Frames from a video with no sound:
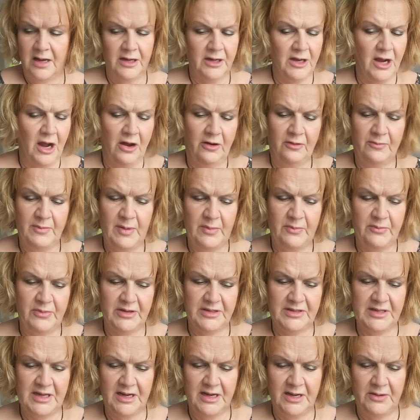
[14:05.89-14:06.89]
Can't remember
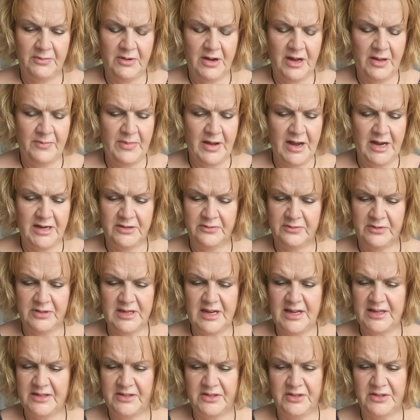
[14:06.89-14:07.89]
exactly what I paid. It was
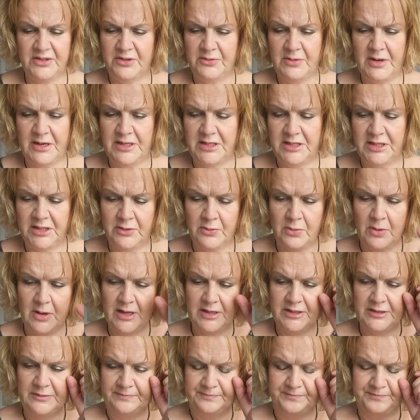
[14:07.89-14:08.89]
less than
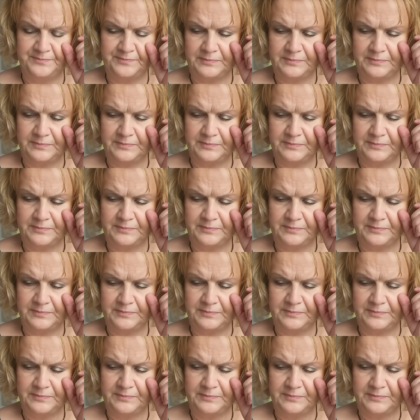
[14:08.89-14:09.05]
£20